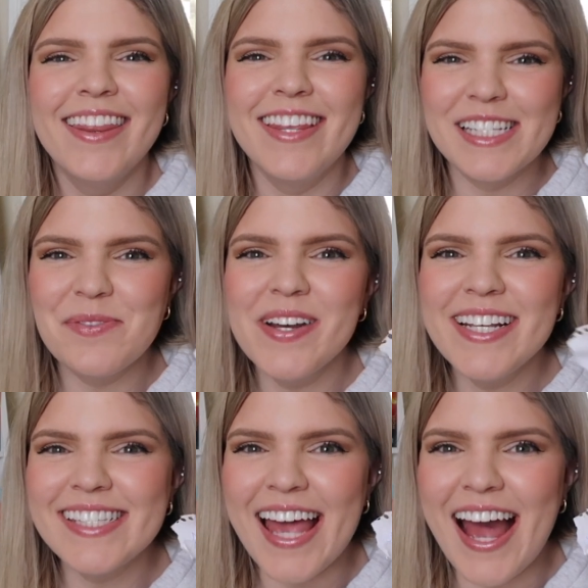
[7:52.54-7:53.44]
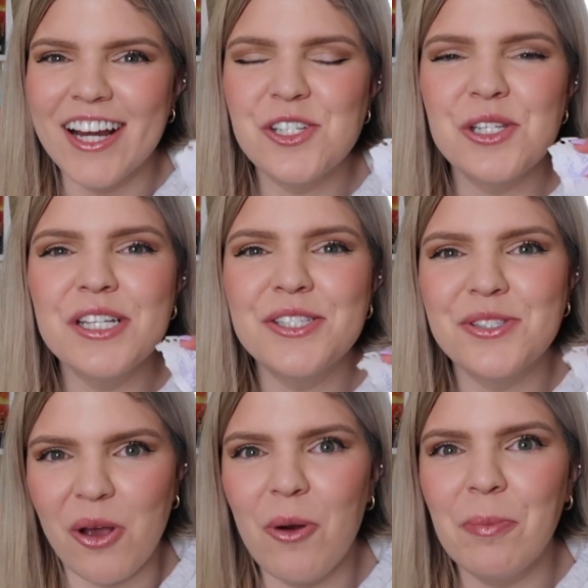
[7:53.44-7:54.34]
This one is actually
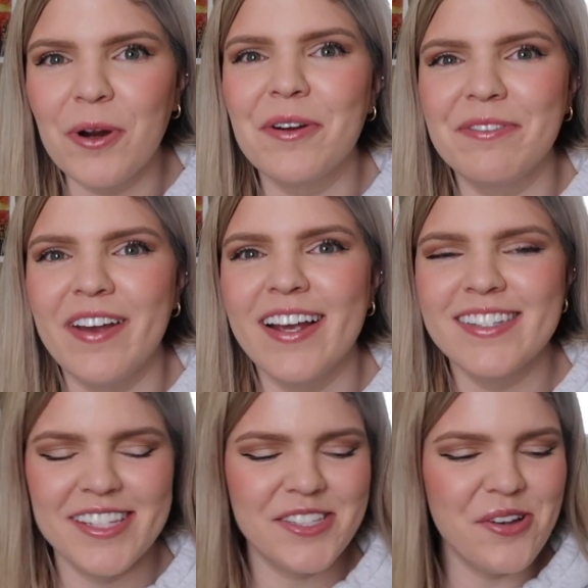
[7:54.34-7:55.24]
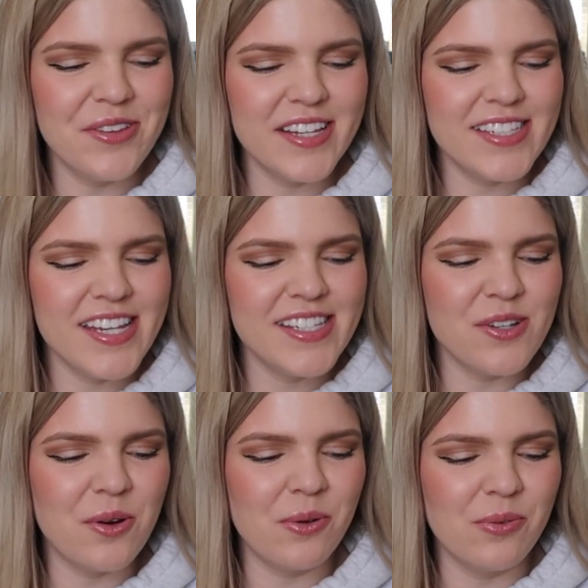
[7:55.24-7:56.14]
so perfect. So this
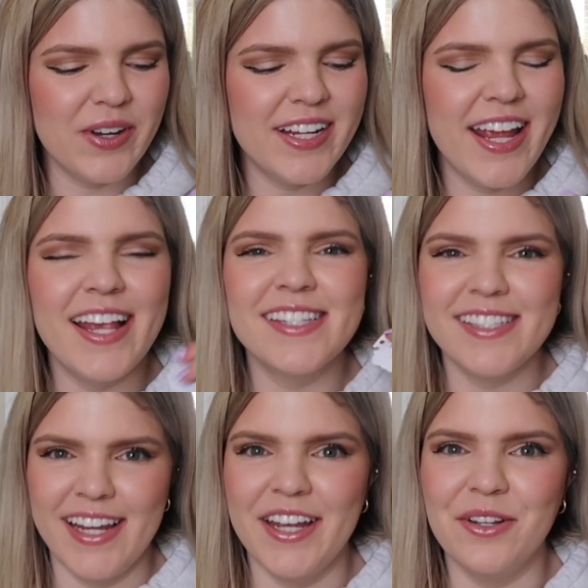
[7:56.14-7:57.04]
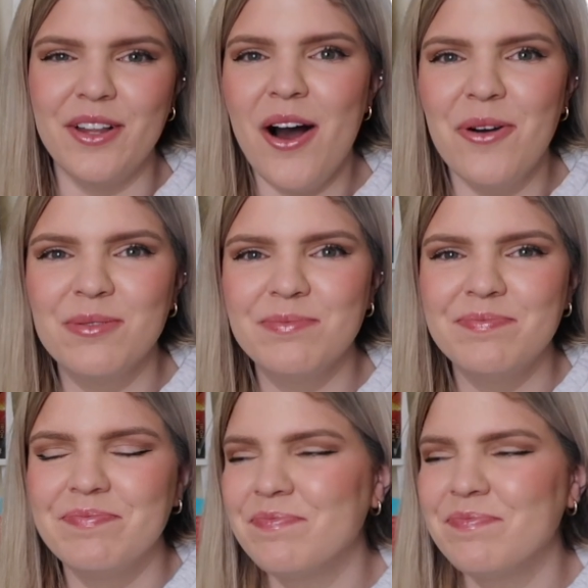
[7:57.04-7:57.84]
is Read a Standalone,